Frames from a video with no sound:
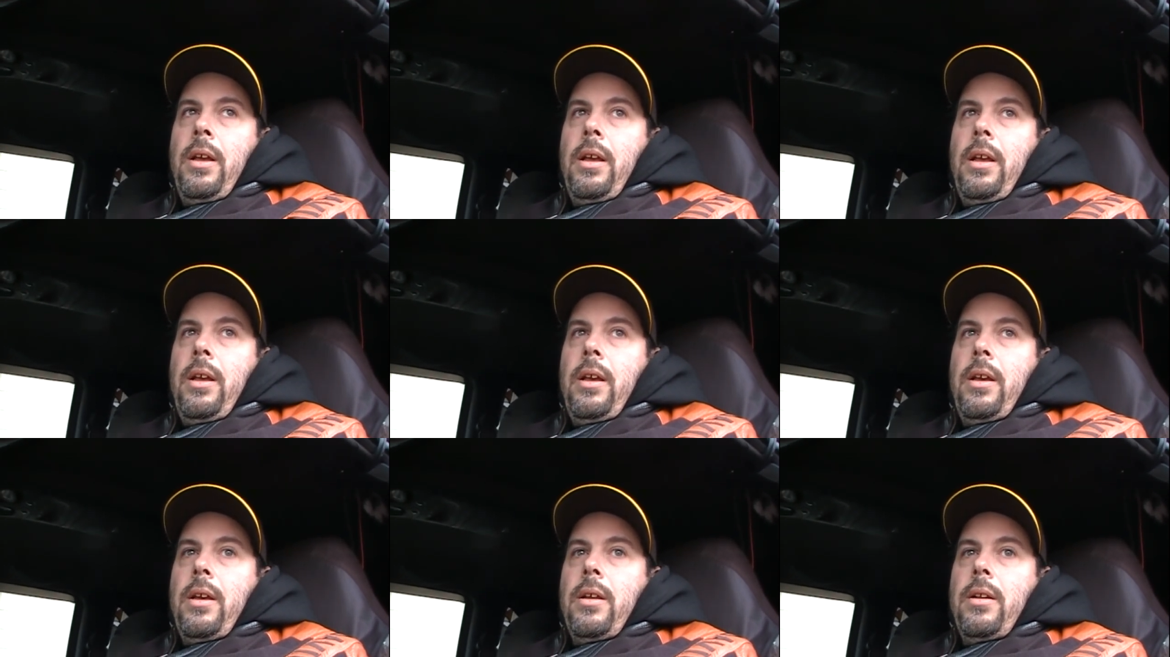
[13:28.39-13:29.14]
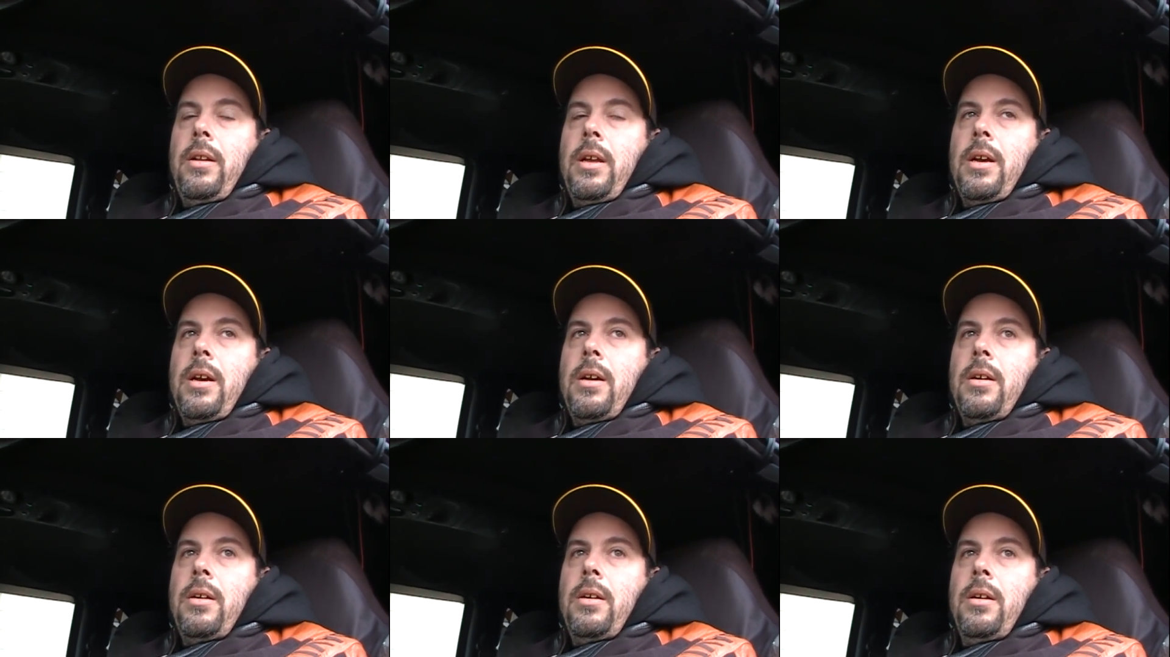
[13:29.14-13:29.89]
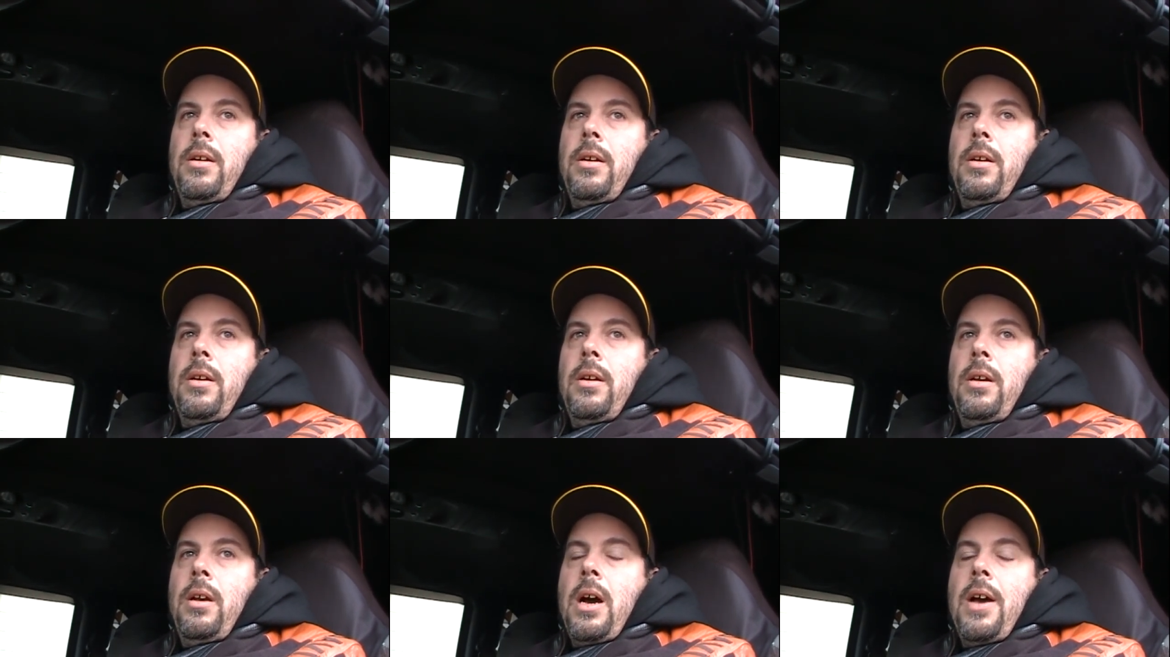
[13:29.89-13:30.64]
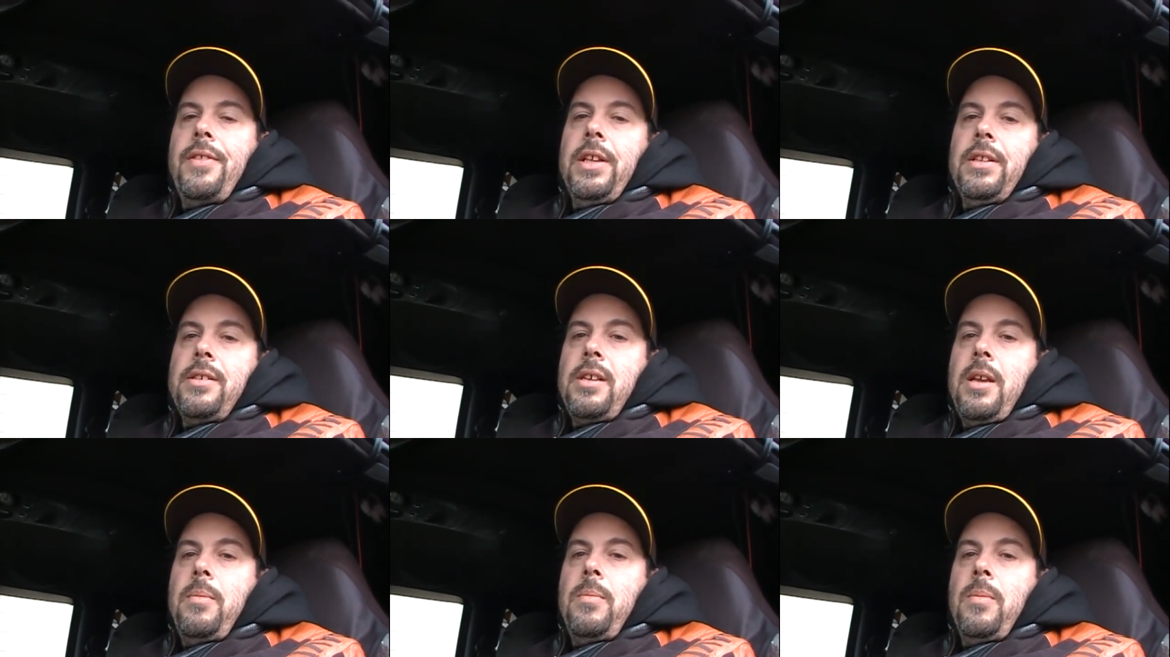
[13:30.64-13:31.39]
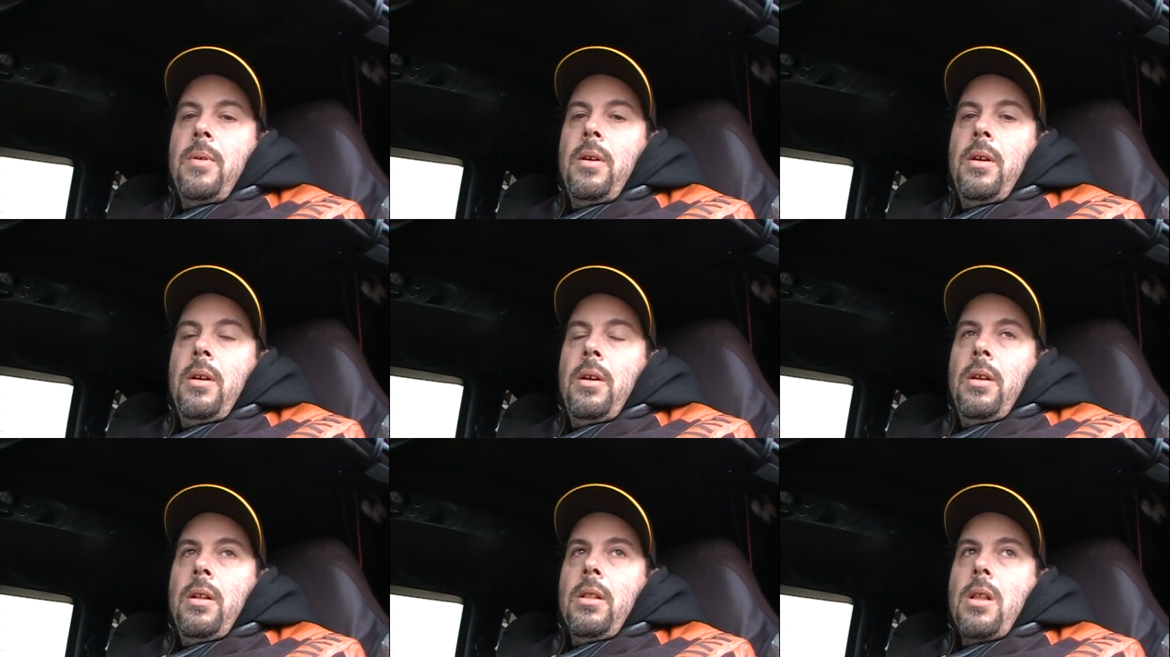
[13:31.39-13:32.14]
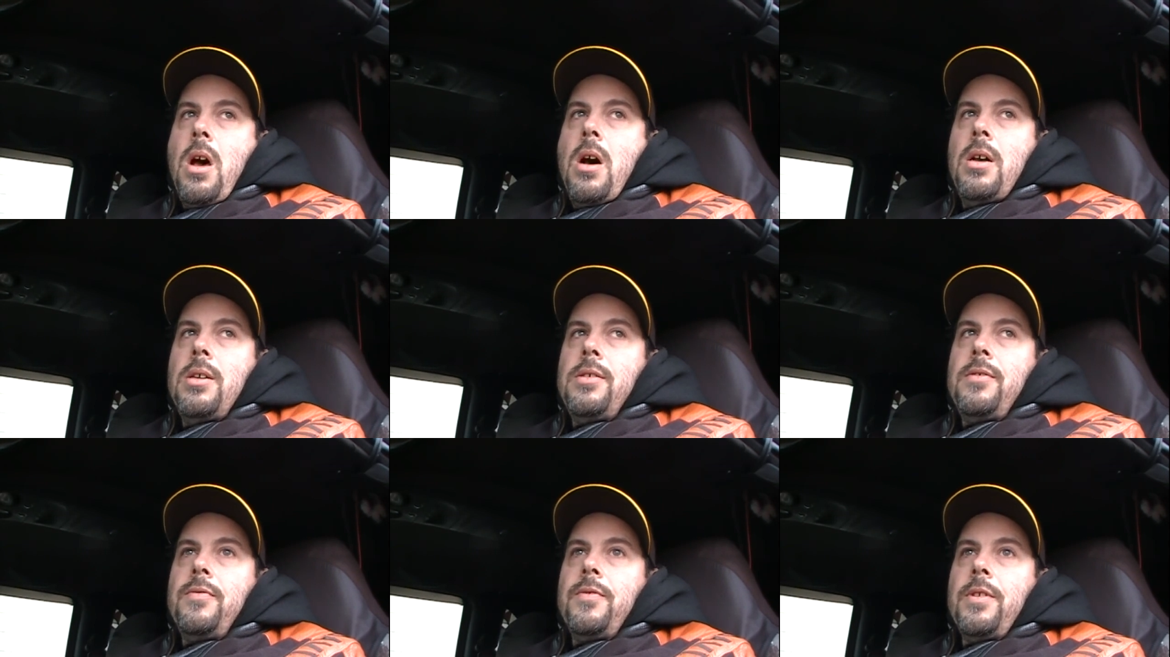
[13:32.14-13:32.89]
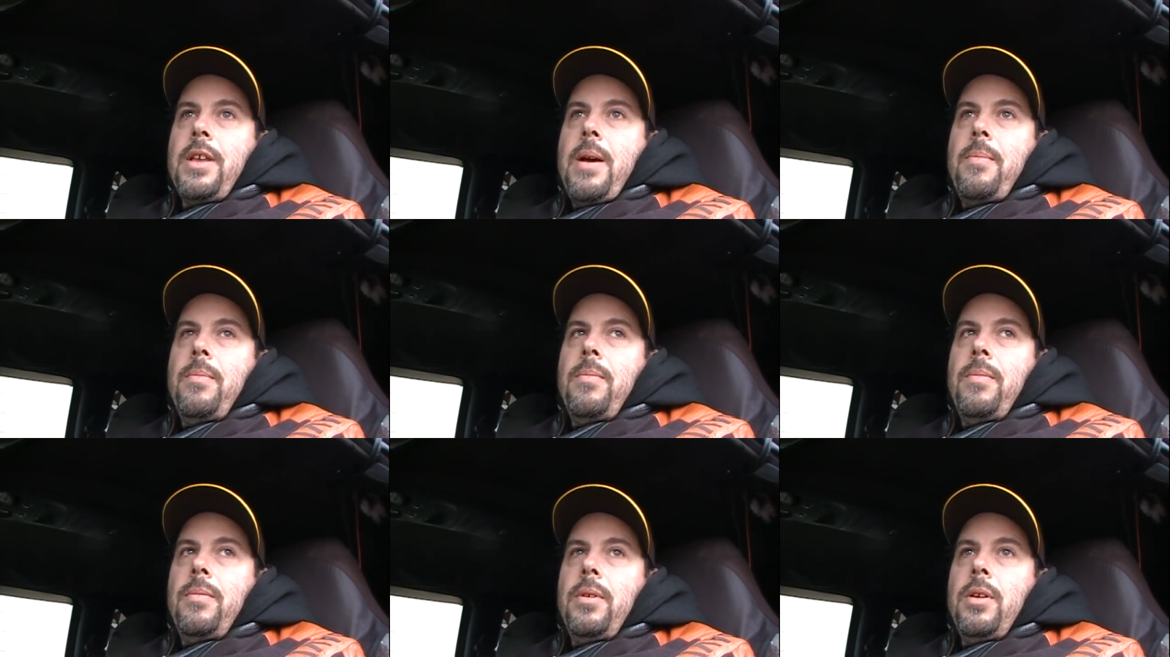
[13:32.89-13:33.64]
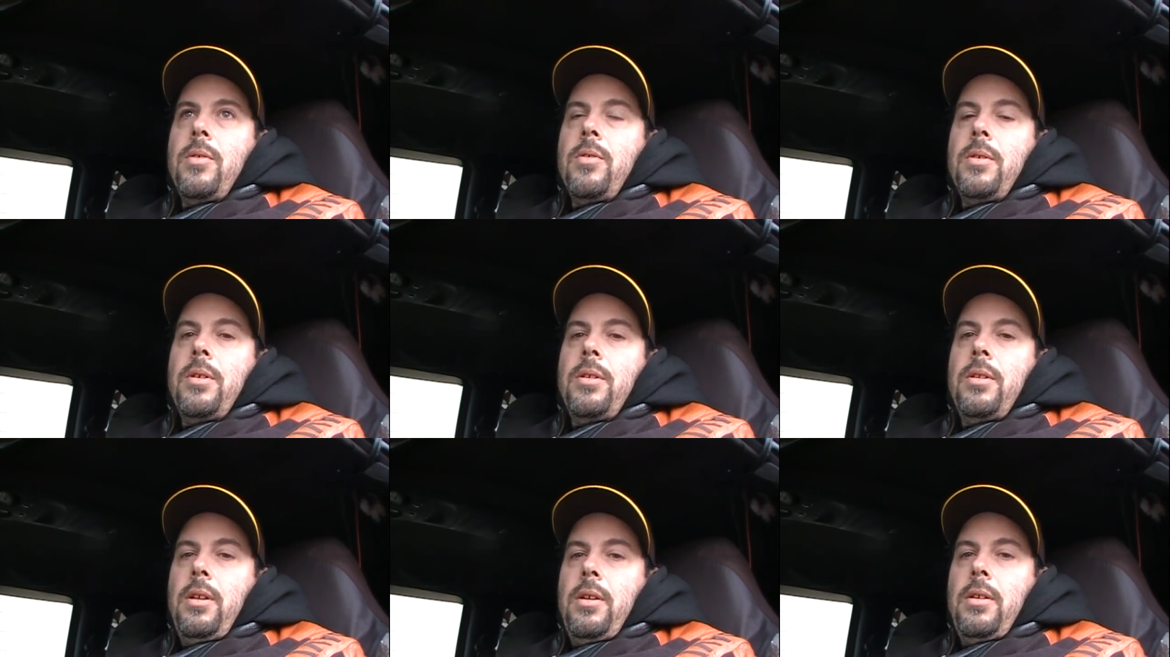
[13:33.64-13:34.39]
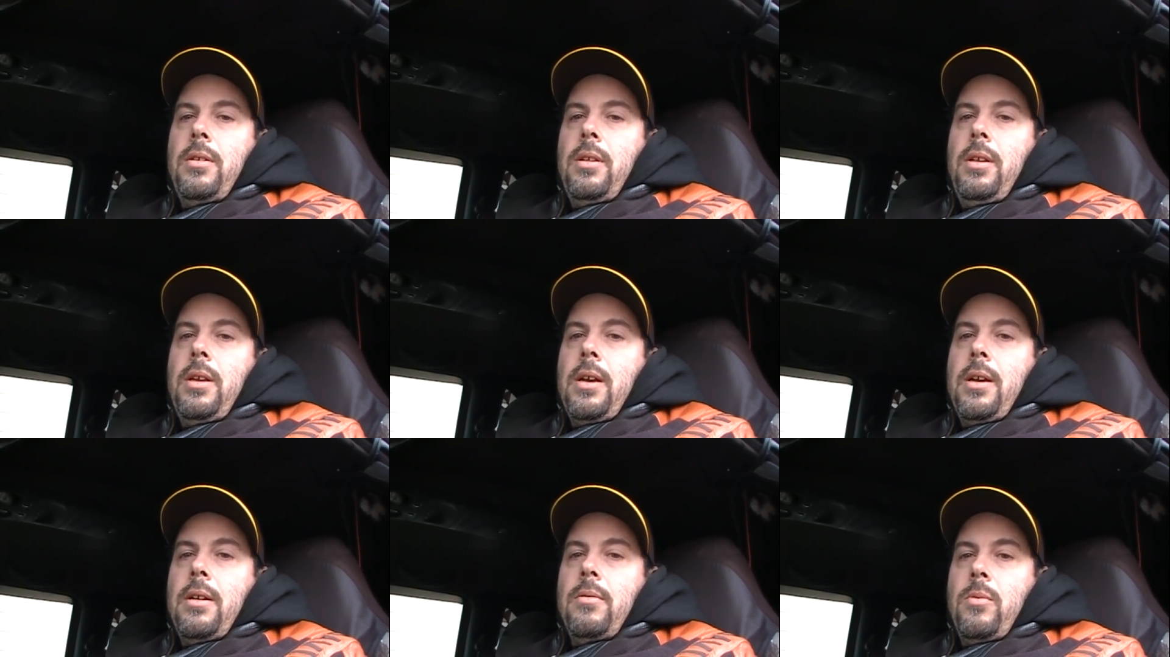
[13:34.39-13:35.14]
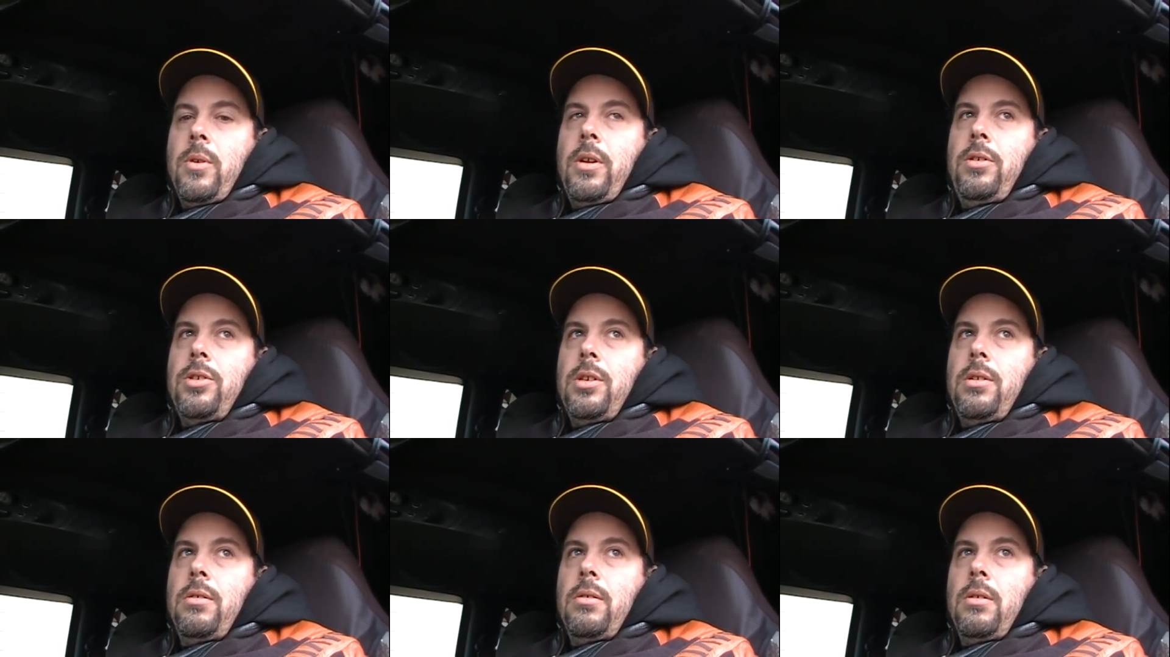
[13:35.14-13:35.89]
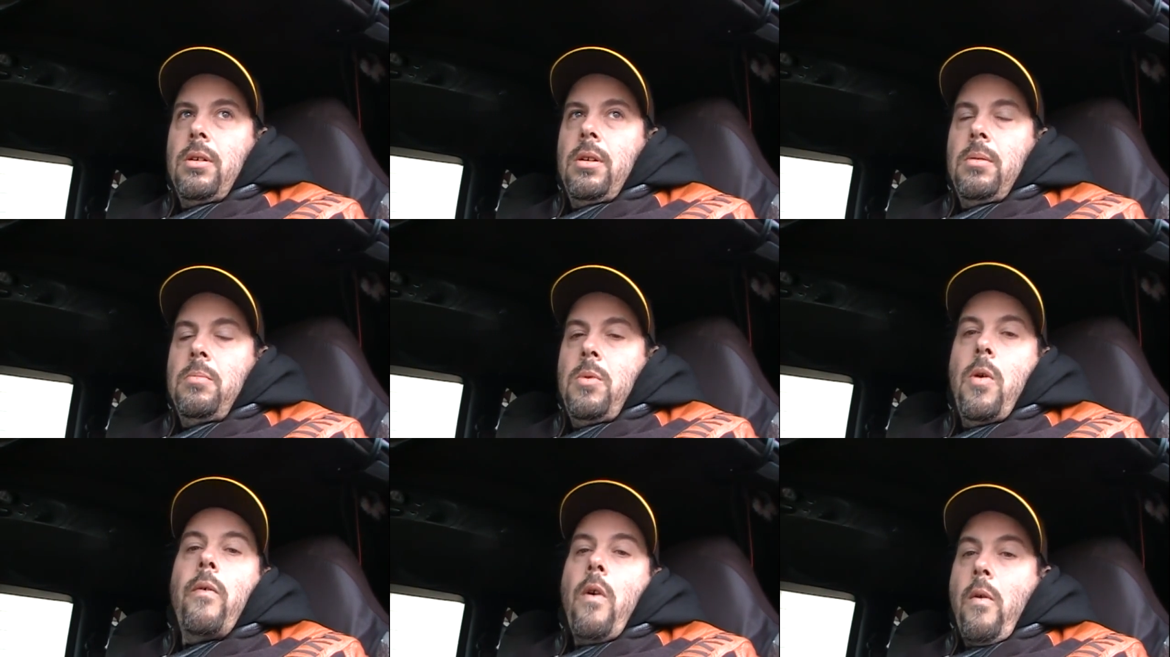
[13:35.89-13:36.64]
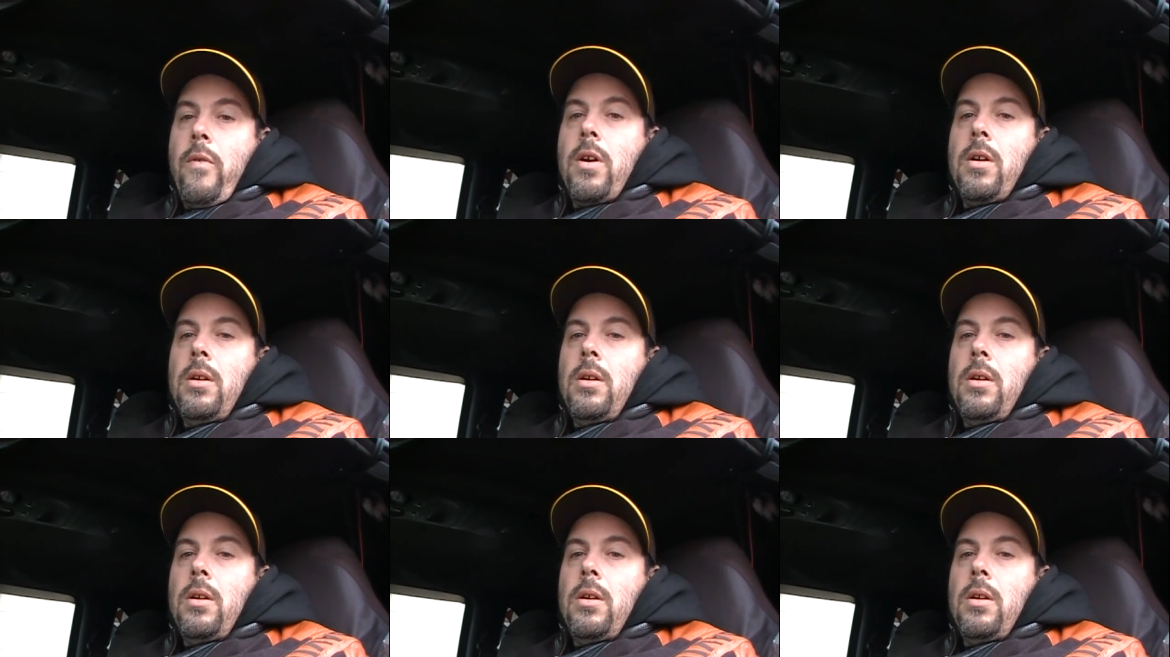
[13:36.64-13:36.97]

and I think the same laws for them, the where you should move over.